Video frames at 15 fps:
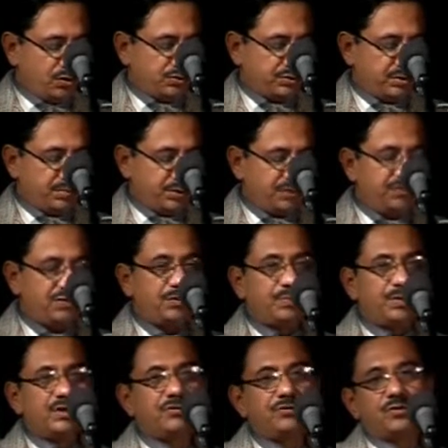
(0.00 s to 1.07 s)
and
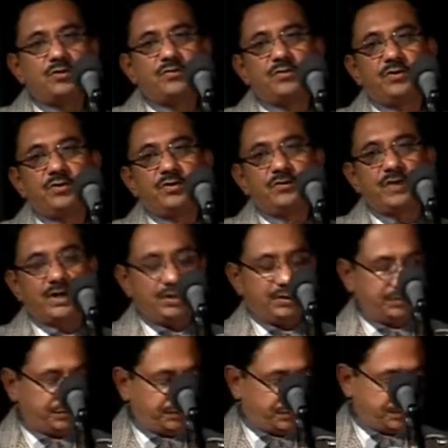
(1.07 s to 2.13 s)
provoke the principles of
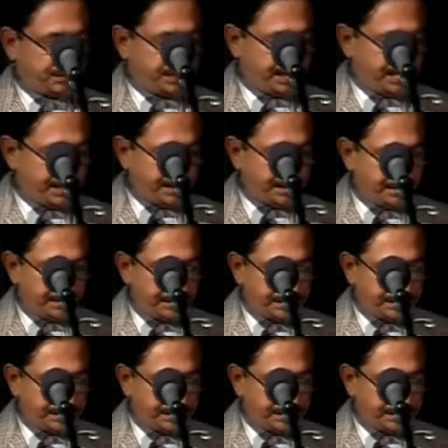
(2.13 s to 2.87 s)
non-violence.